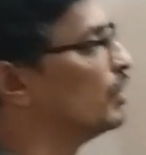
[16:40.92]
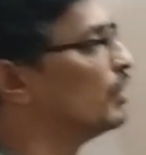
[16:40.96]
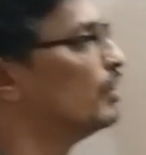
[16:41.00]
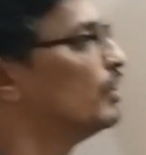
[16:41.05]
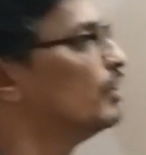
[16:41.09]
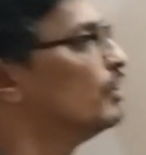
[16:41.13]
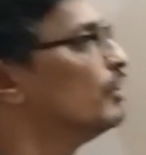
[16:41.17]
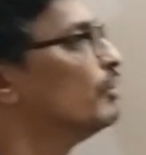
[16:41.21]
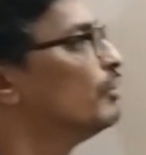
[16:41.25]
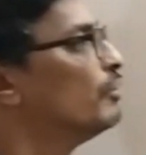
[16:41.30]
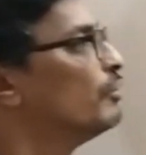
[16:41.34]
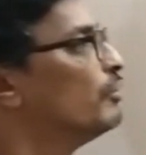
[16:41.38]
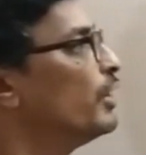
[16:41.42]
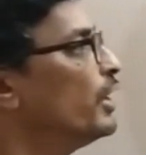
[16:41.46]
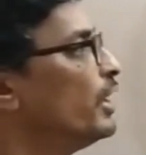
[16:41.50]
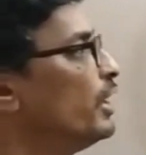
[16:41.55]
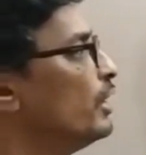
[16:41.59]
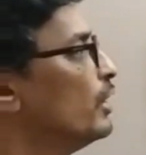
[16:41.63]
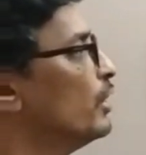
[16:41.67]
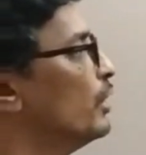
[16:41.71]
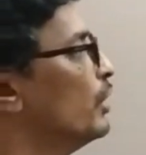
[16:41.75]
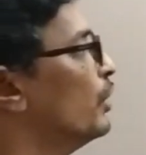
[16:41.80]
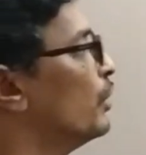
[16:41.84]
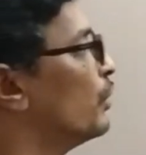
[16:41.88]
Fine.
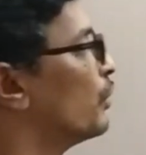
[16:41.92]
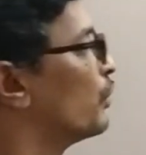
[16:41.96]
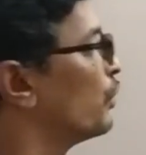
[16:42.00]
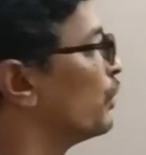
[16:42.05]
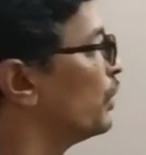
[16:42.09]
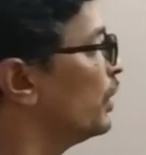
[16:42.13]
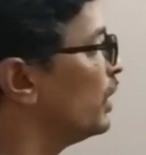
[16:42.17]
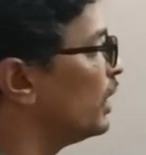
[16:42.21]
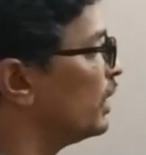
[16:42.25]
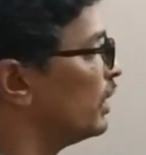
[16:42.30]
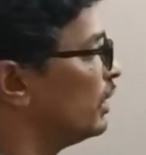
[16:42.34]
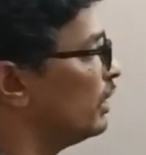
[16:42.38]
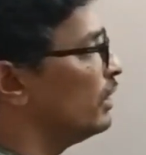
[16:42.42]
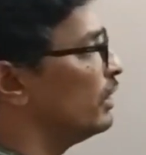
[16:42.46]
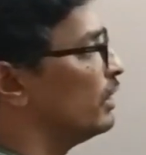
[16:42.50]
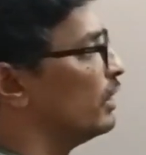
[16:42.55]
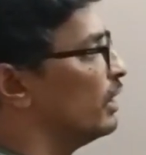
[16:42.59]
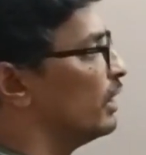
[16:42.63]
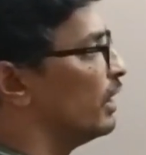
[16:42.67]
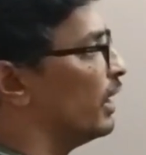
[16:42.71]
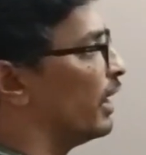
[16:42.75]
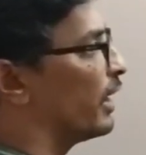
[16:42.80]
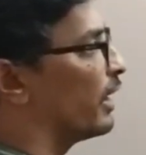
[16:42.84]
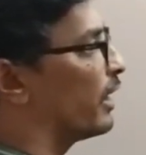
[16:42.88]
So then I
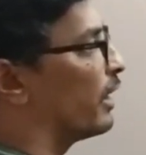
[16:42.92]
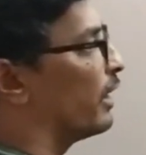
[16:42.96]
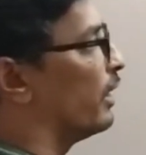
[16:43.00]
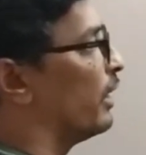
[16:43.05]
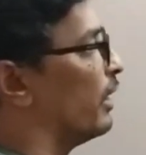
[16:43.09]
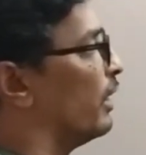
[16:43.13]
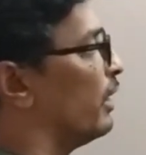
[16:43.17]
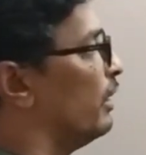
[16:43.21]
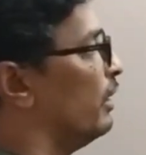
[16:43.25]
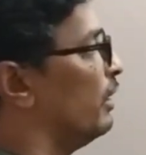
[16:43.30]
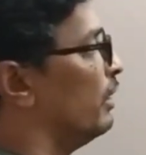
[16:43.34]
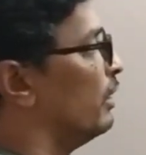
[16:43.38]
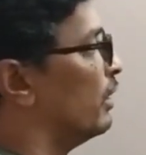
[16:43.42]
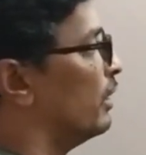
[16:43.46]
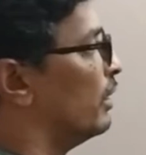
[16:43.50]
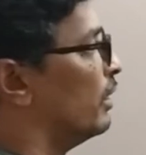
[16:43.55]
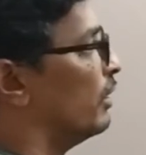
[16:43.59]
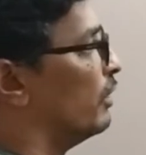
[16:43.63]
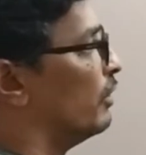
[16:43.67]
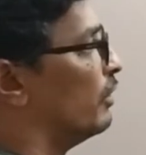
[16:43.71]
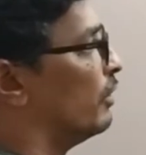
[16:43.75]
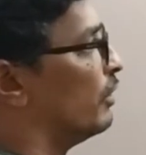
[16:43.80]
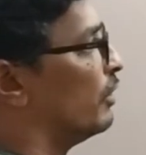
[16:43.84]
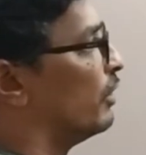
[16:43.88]
can
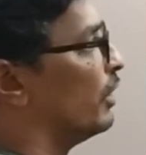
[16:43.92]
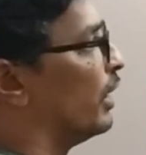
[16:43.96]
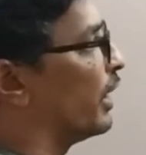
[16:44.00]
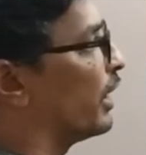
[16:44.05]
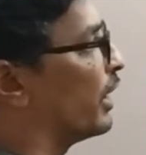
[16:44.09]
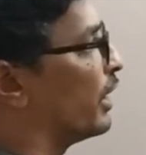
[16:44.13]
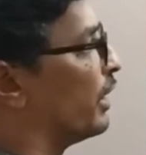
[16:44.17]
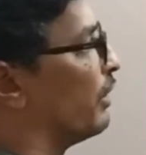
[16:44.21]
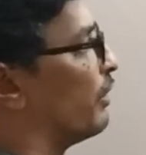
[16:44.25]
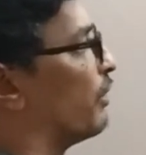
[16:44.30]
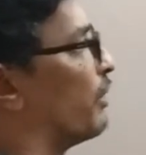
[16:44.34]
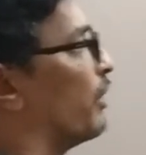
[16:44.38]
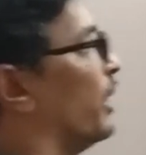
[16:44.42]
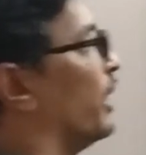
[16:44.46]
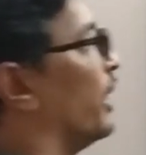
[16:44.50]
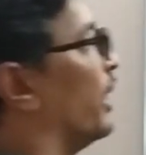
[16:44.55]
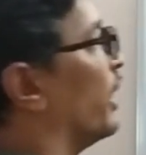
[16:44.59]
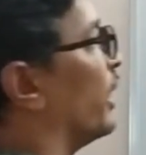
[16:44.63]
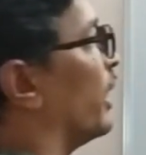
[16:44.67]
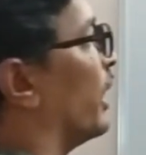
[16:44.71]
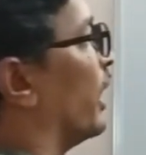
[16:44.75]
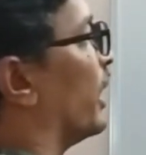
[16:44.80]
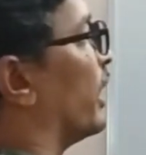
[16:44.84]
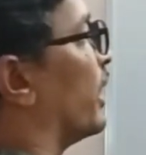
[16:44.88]

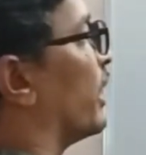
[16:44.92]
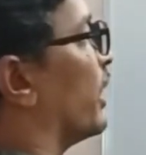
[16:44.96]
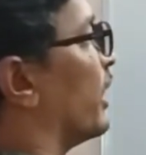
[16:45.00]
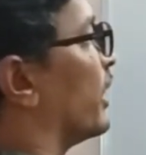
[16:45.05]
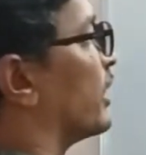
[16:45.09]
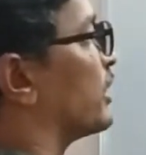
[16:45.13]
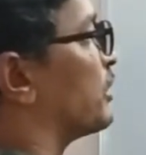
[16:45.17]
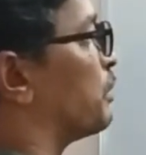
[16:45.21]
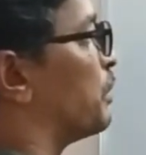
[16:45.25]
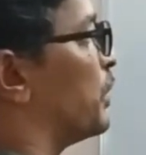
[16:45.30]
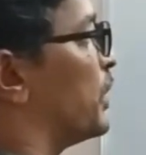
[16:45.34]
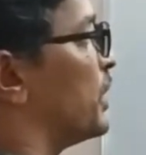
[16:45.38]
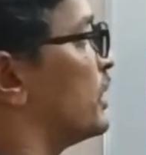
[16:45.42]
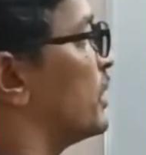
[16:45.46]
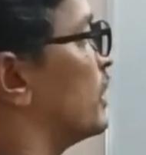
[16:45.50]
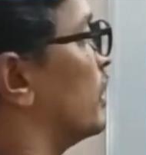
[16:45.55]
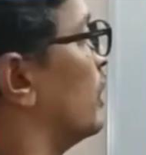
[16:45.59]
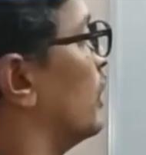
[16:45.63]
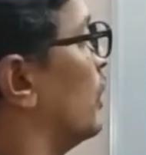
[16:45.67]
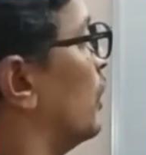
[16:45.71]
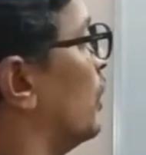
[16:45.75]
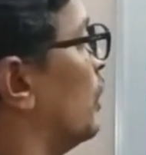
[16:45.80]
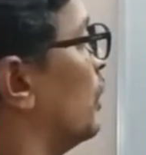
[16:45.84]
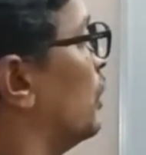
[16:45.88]
express
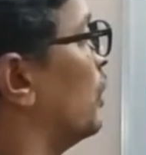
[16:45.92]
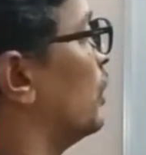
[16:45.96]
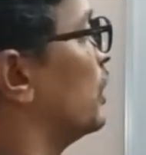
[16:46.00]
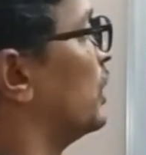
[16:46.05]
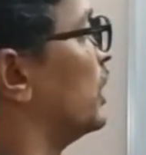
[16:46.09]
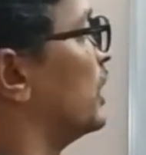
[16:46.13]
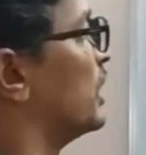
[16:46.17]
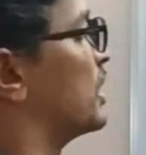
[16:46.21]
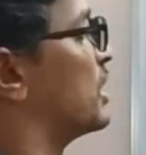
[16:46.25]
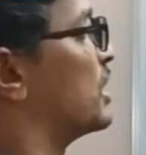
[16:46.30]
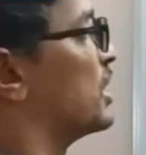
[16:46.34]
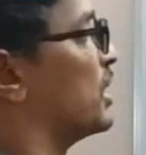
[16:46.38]
all these terms.